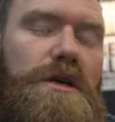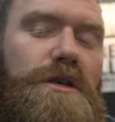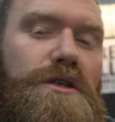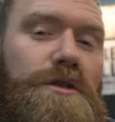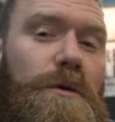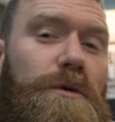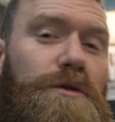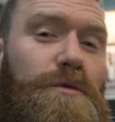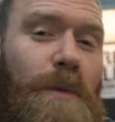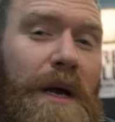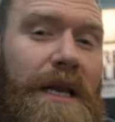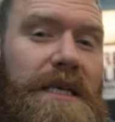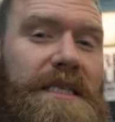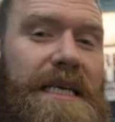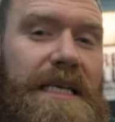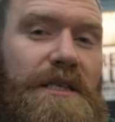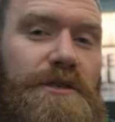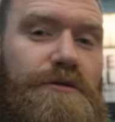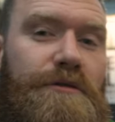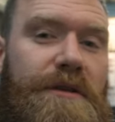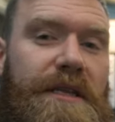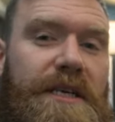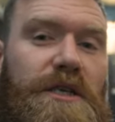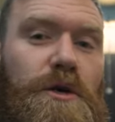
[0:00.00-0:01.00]
So as well as
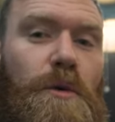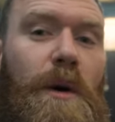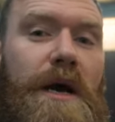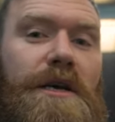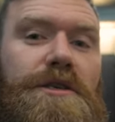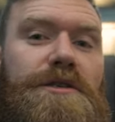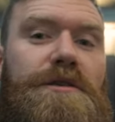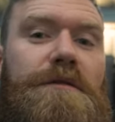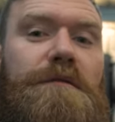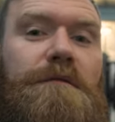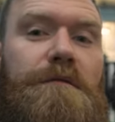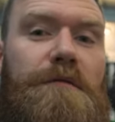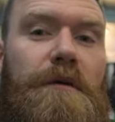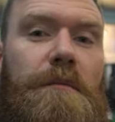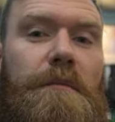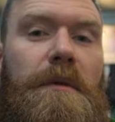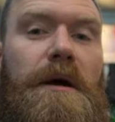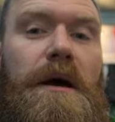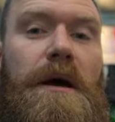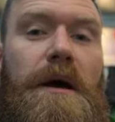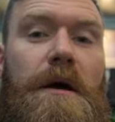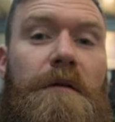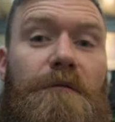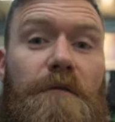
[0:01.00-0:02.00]
answering this question
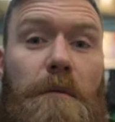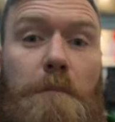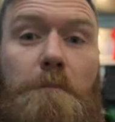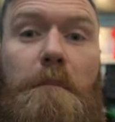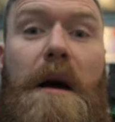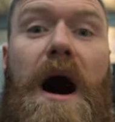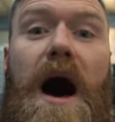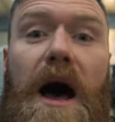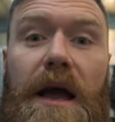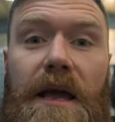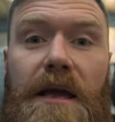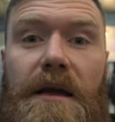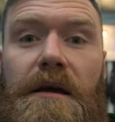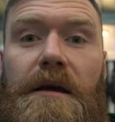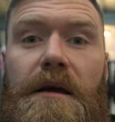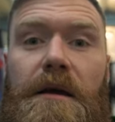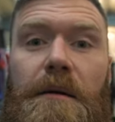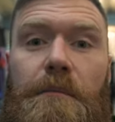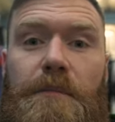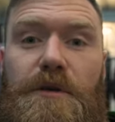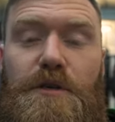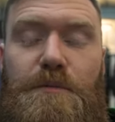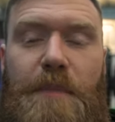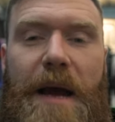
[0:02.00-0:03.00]
from my
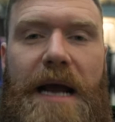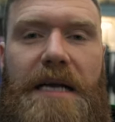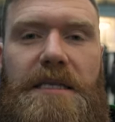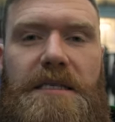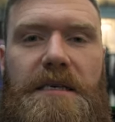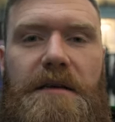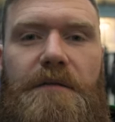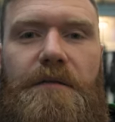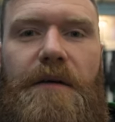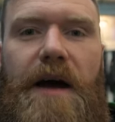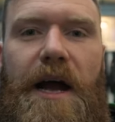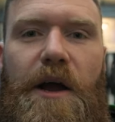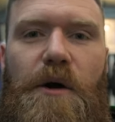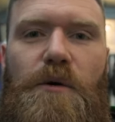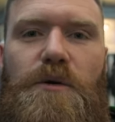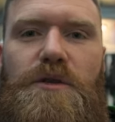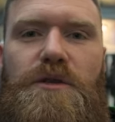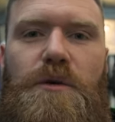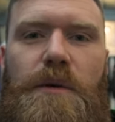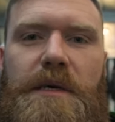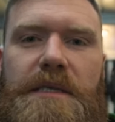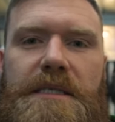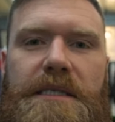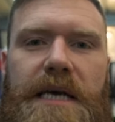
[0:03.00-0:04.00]
perspective, I
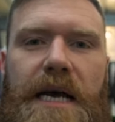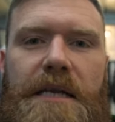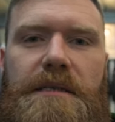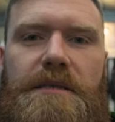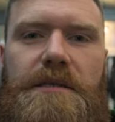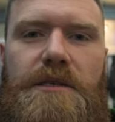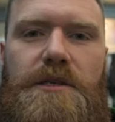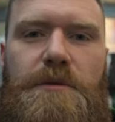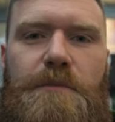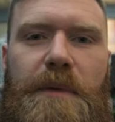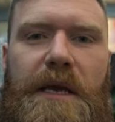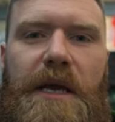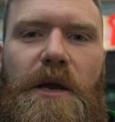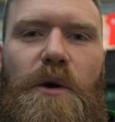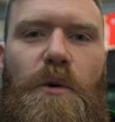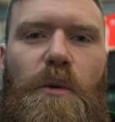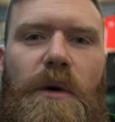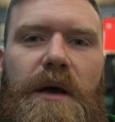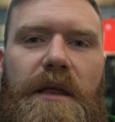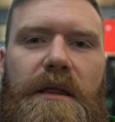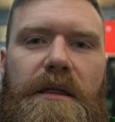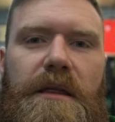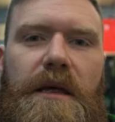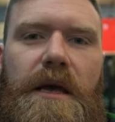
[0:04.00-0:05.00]
also intend to speak
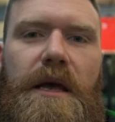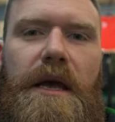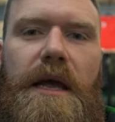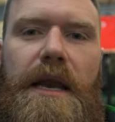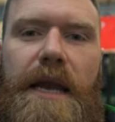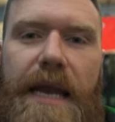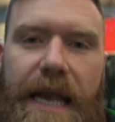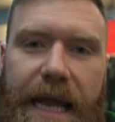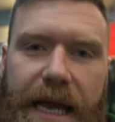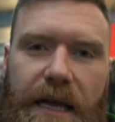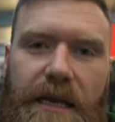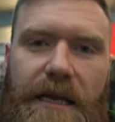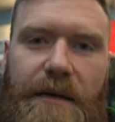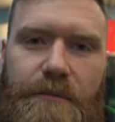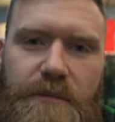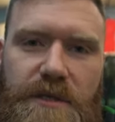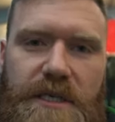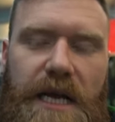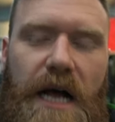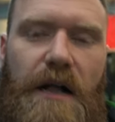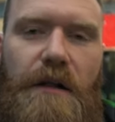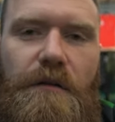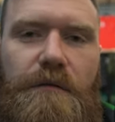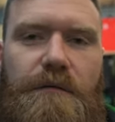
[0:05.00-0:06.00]
with Neal
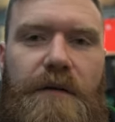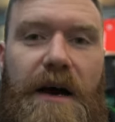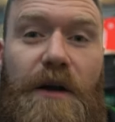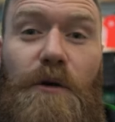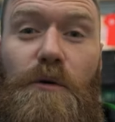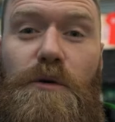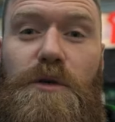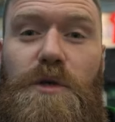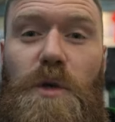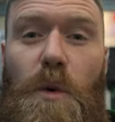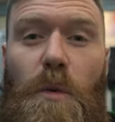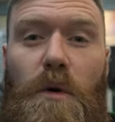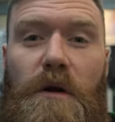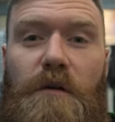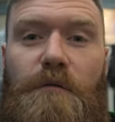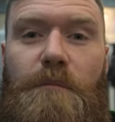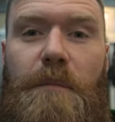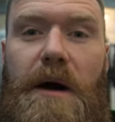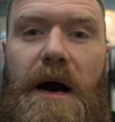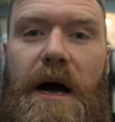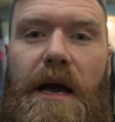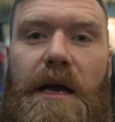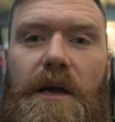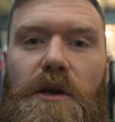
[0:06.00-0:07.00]
himself and also one of
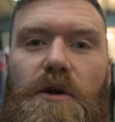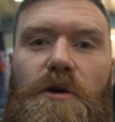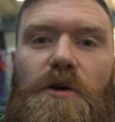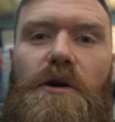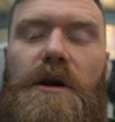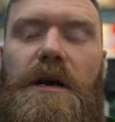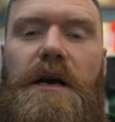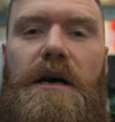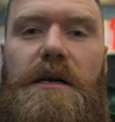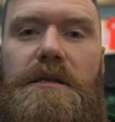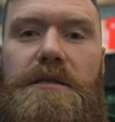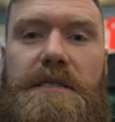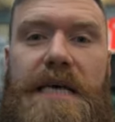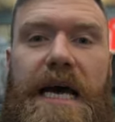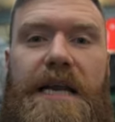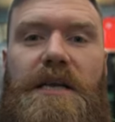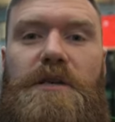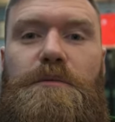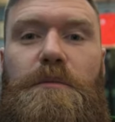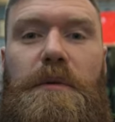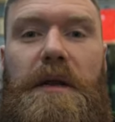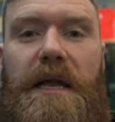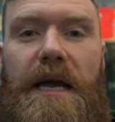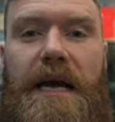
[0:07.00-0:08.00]
my younger
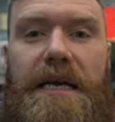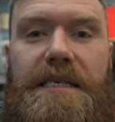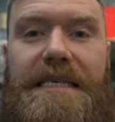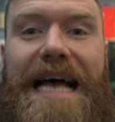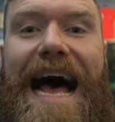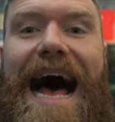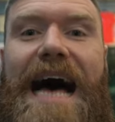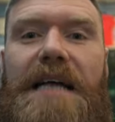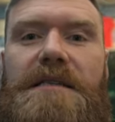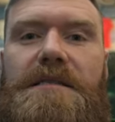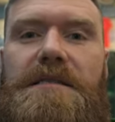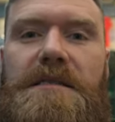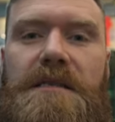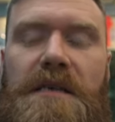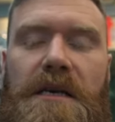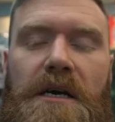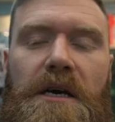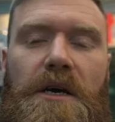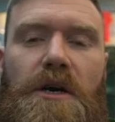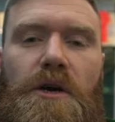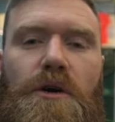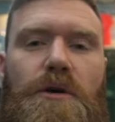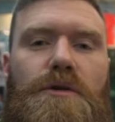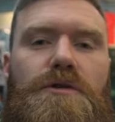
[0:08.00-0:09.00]
tennis players, Ant,
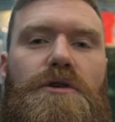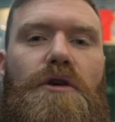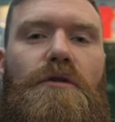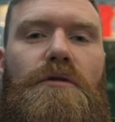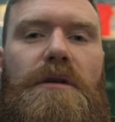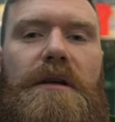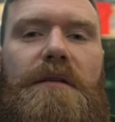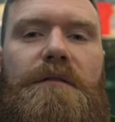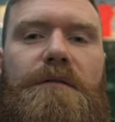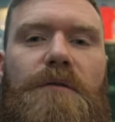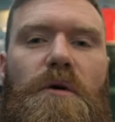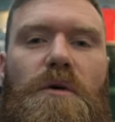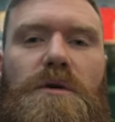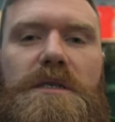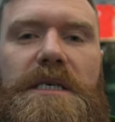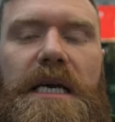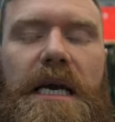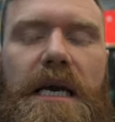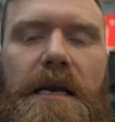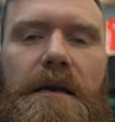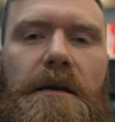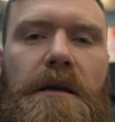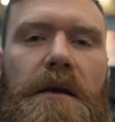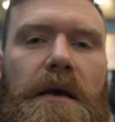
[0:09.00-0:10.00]
who's currently
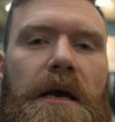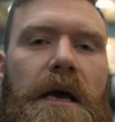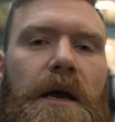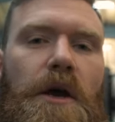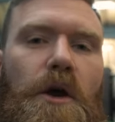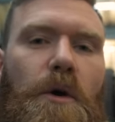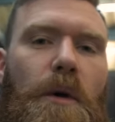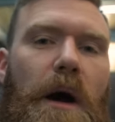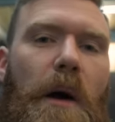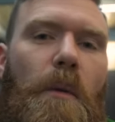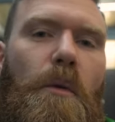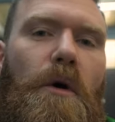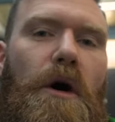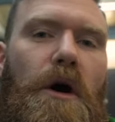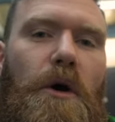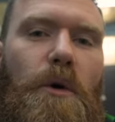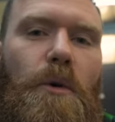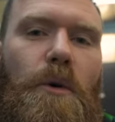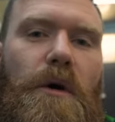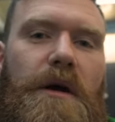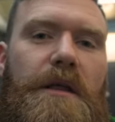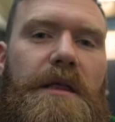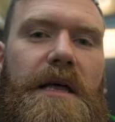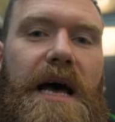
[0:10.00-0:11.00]
14, who I
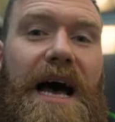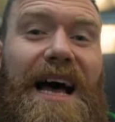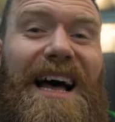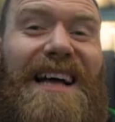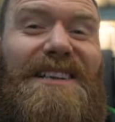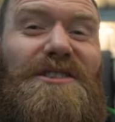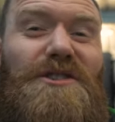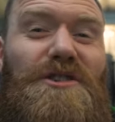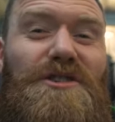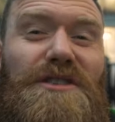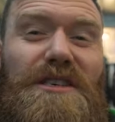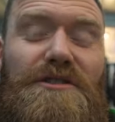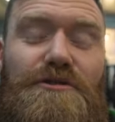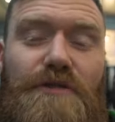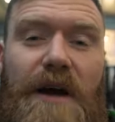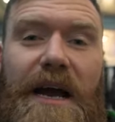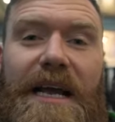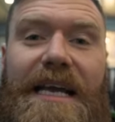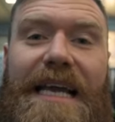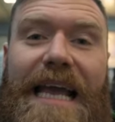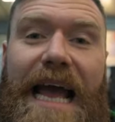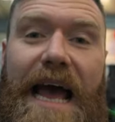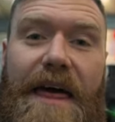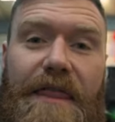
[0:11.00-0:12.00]
work with, just to
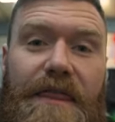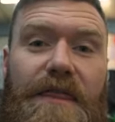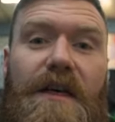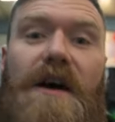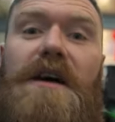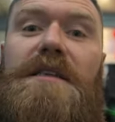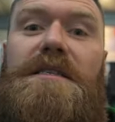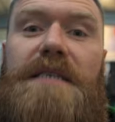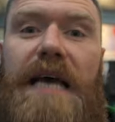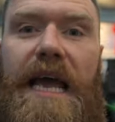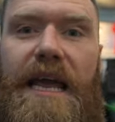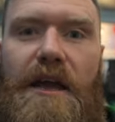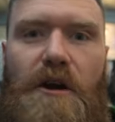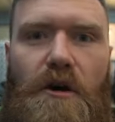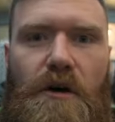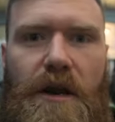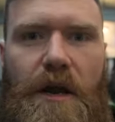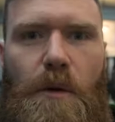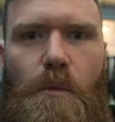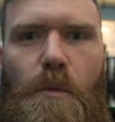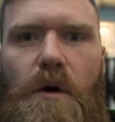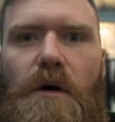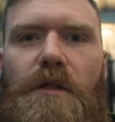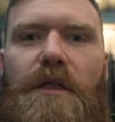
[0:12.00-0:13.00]
try and get their take on
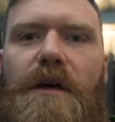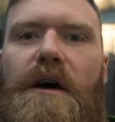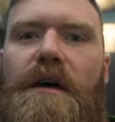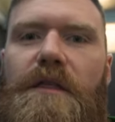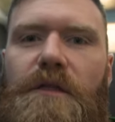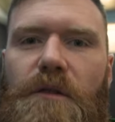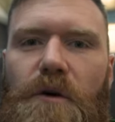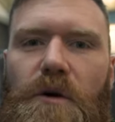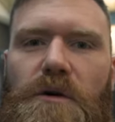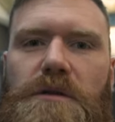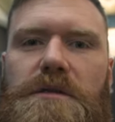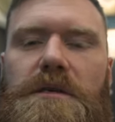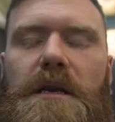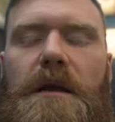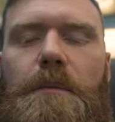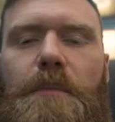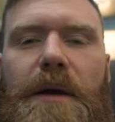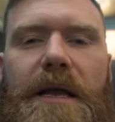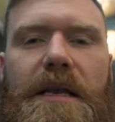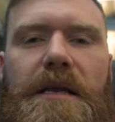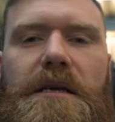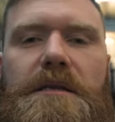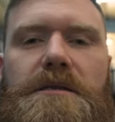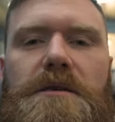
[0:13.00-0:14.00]
it, what their thoughts and
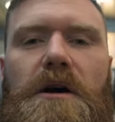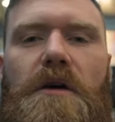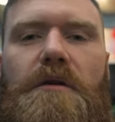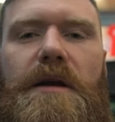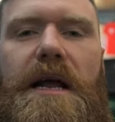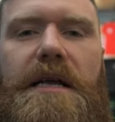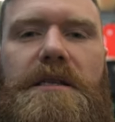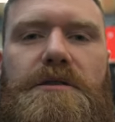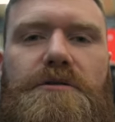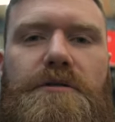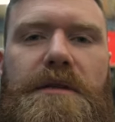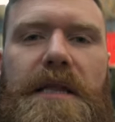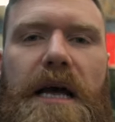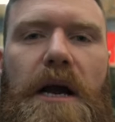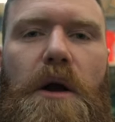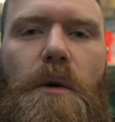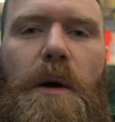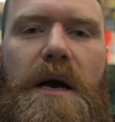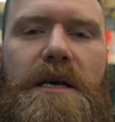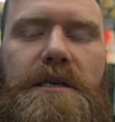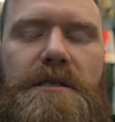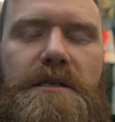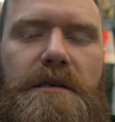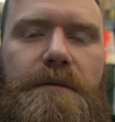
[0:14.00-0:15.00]
opinions are on answering that
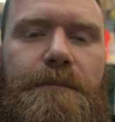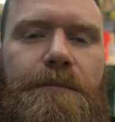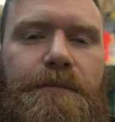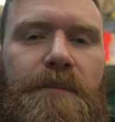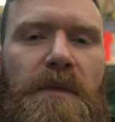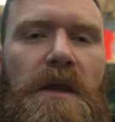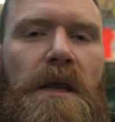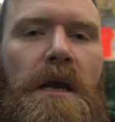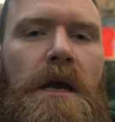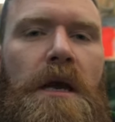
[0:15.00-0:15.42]
question.